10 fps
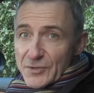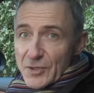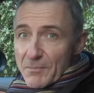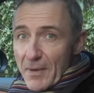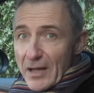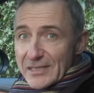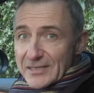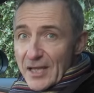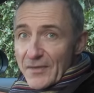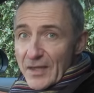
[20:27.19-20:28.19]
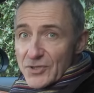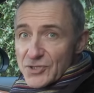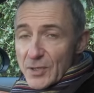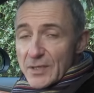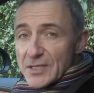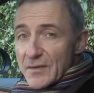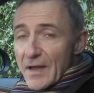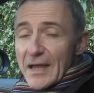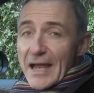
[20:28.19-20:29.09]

to master the intuitive